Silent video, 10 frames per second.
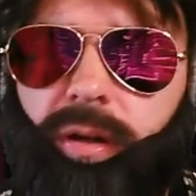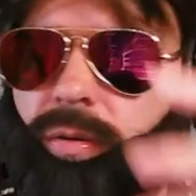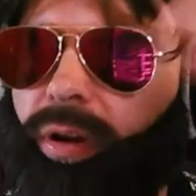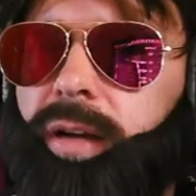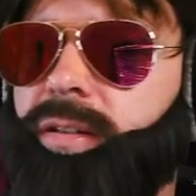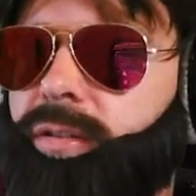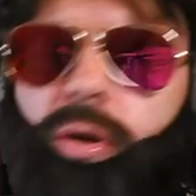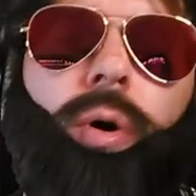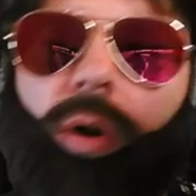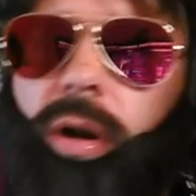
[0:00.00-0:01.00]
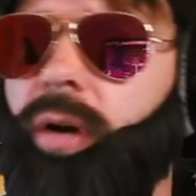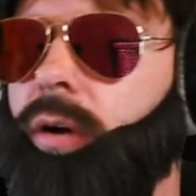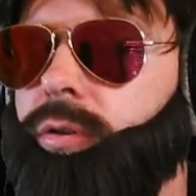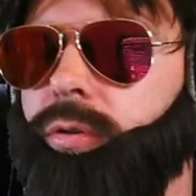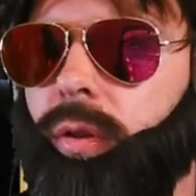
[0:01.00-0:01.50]
300, so all
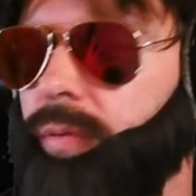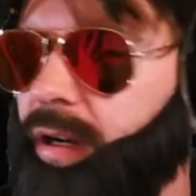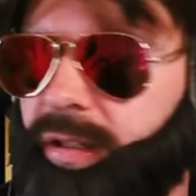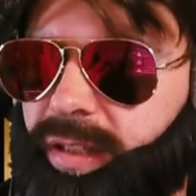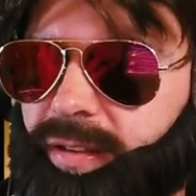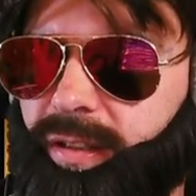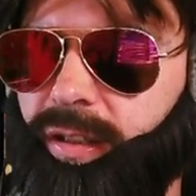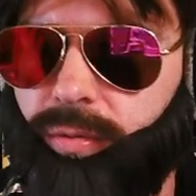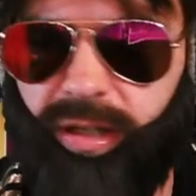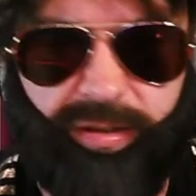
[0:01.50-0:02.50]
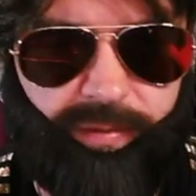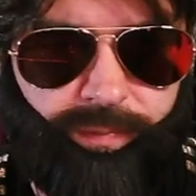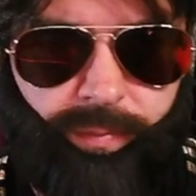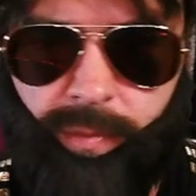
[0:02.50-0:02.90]
around you, 360 degrees.